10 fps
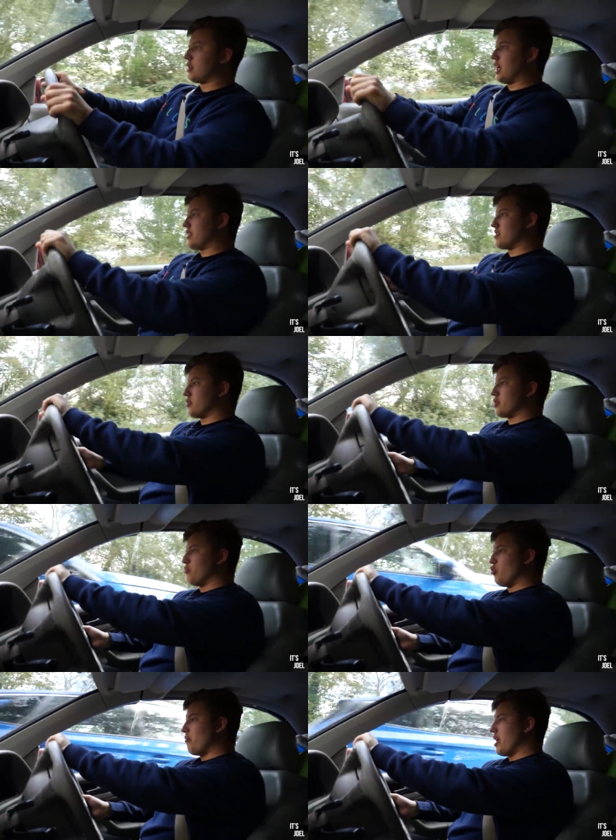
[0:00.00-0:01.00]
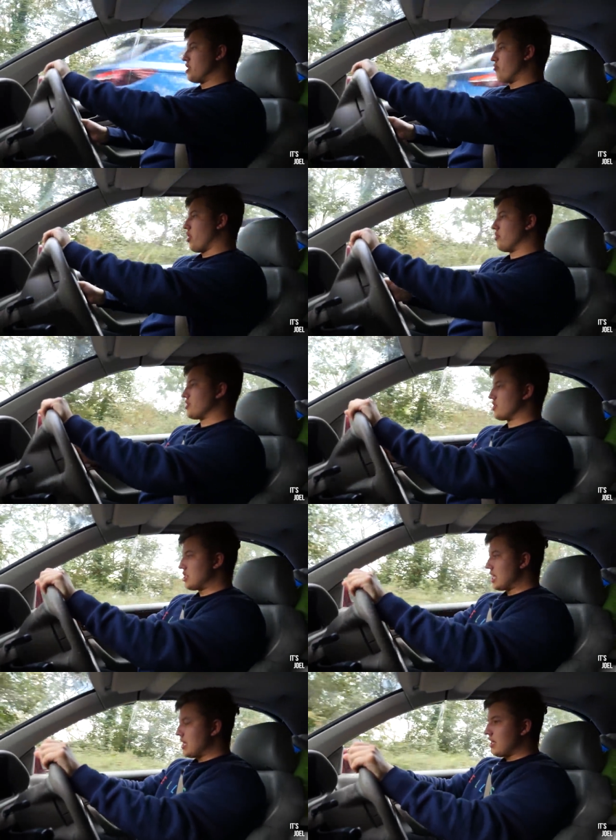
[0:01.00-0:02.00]
get this on some more major roads and
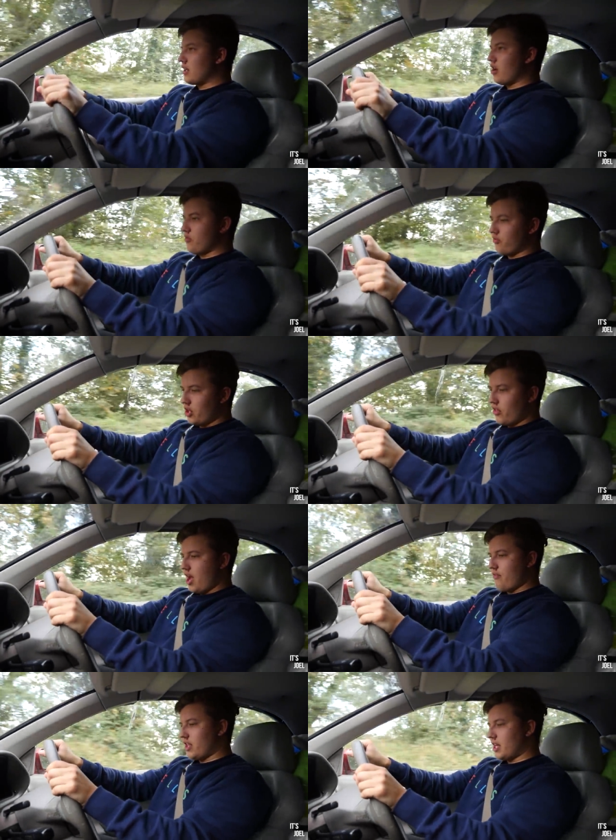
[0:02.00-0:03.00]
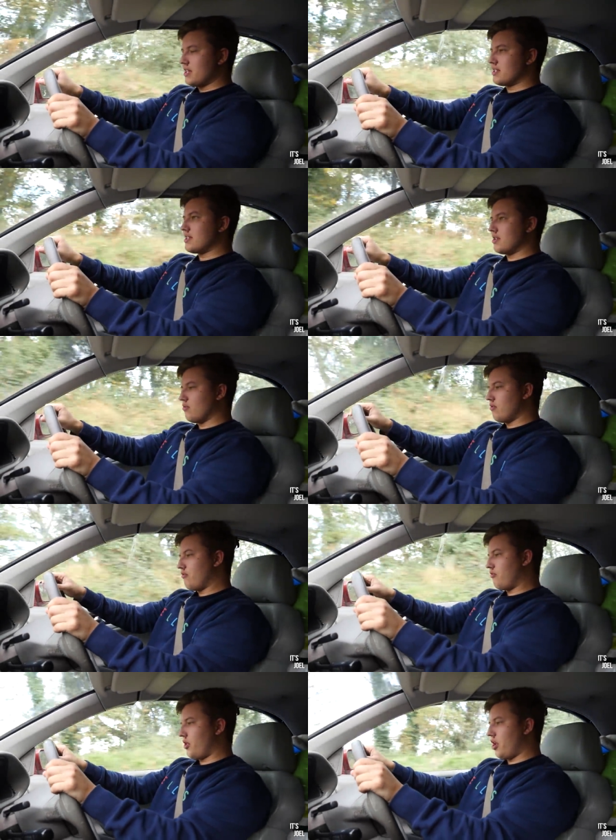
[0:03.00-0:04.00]
see, hopefully, that everything is still
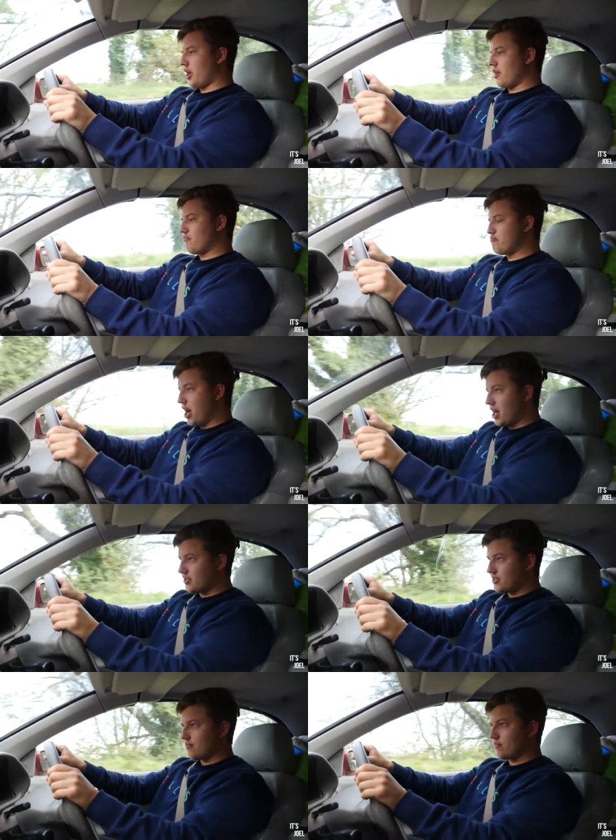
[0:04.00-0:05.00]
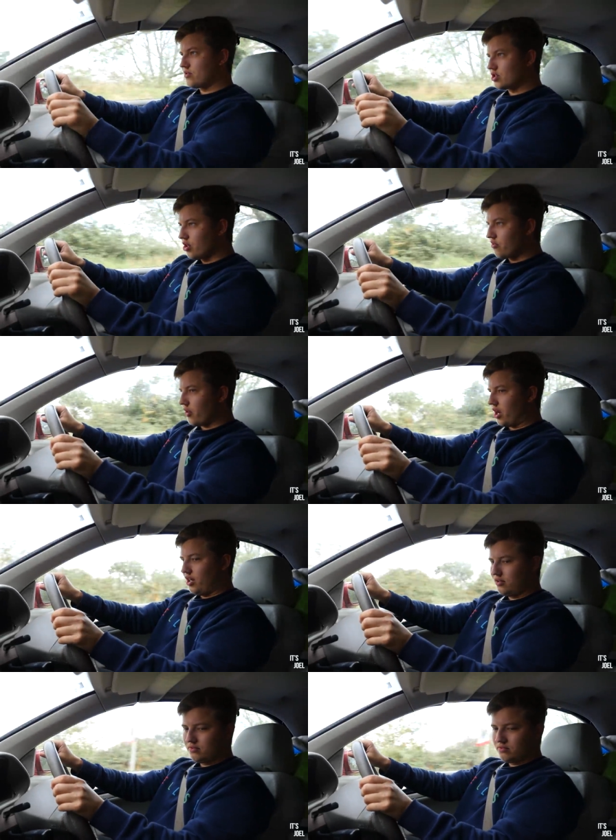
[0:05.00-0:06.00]
fine. But so
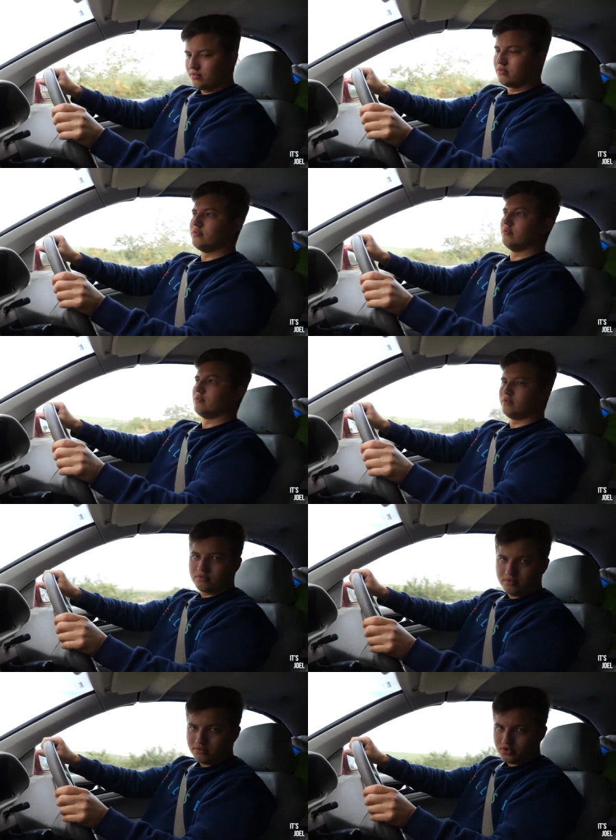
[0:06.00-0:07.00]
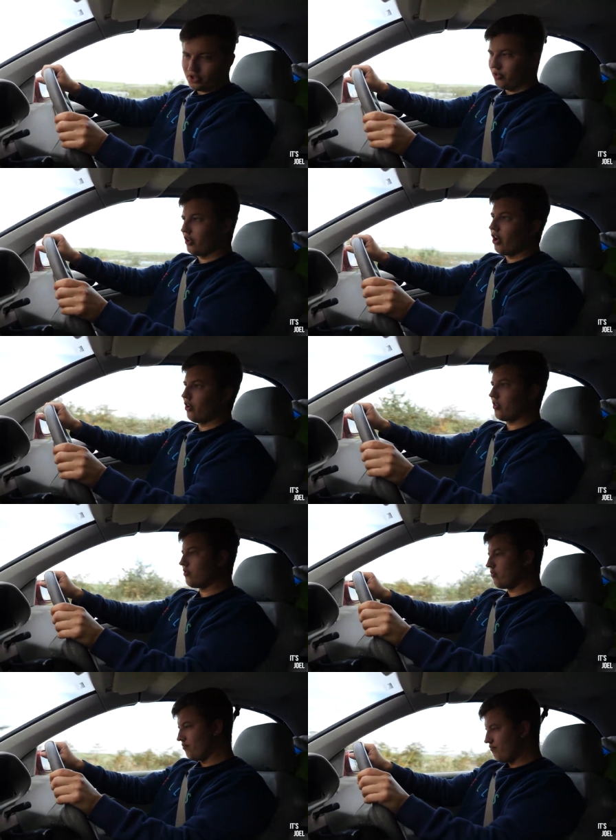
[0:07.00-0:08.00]
far, so good.
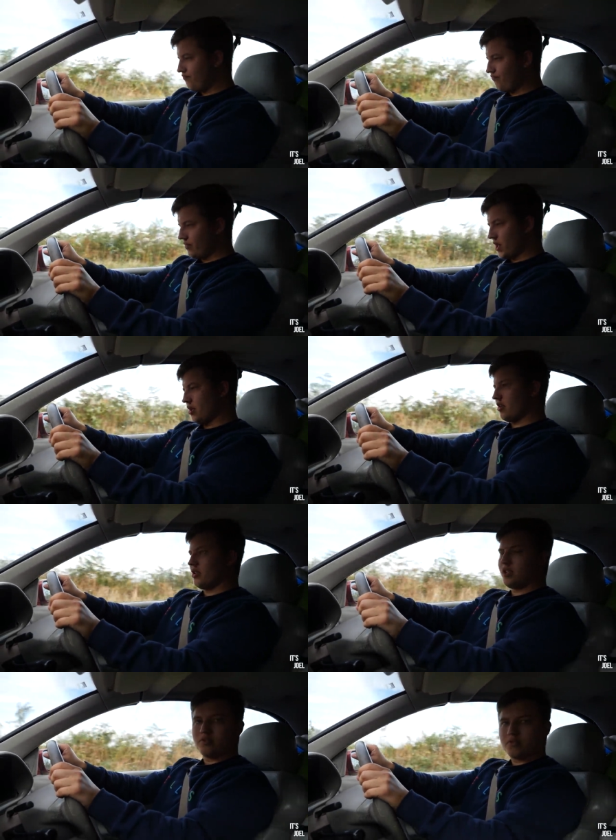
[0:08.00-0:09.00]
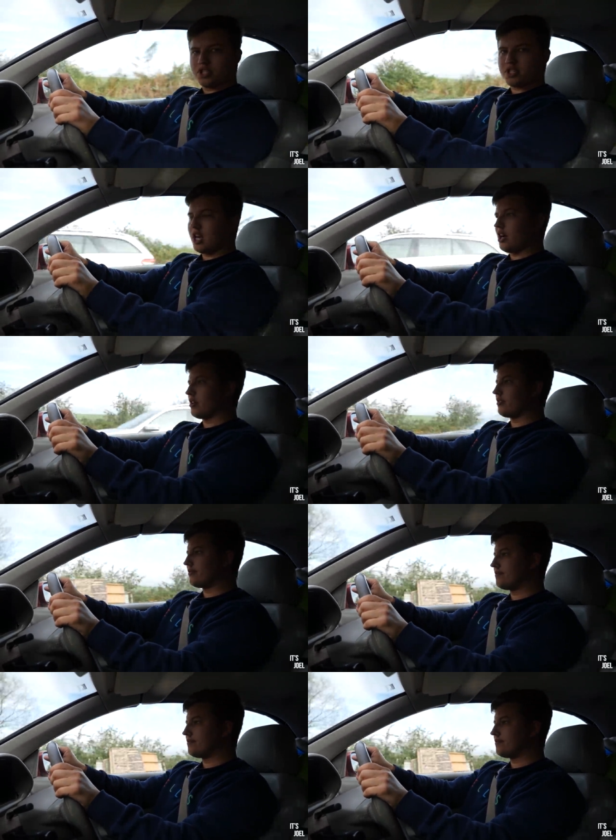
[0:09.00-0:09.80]
Wish us luck.